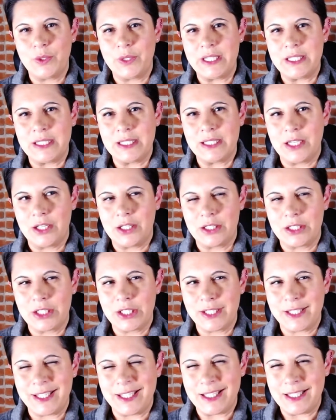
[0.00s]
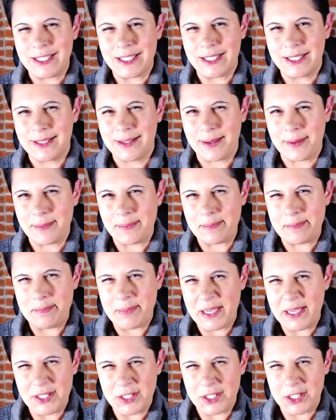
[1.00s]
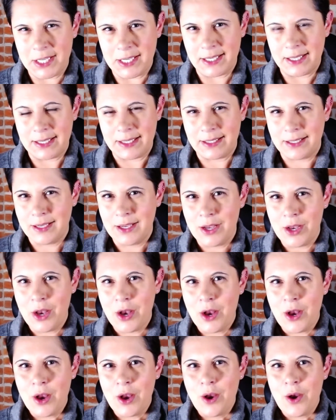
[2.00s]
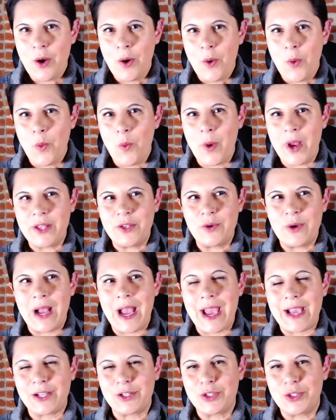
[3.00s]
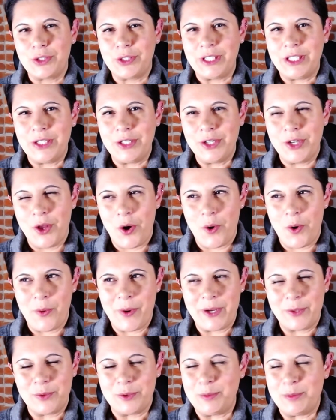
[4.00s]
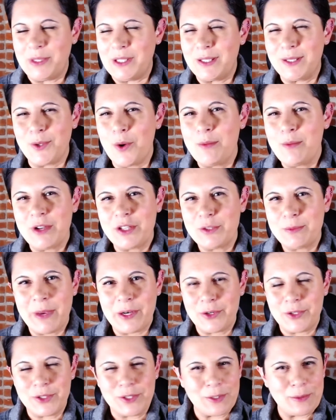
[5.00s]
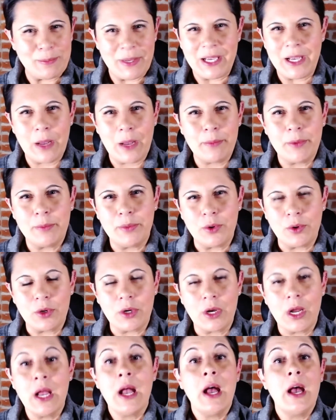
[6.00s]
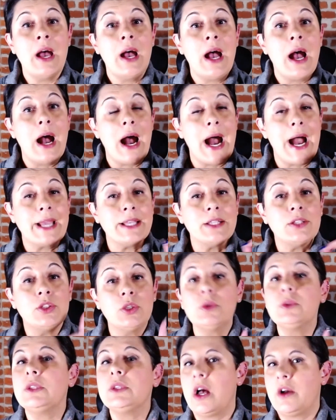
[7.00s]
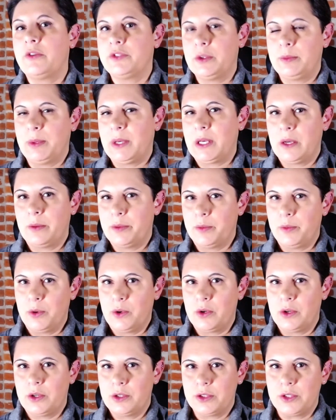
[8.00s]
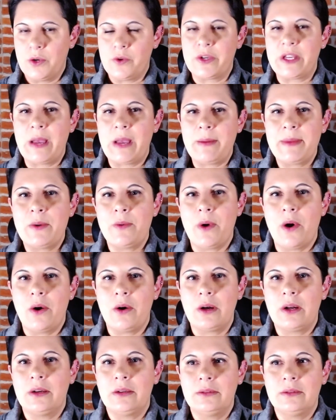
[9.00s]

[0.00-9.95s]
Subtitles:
indulge in some binging when you actually know it would be so much better to pick up a book. I do love to pick up a book, don't get me wrong.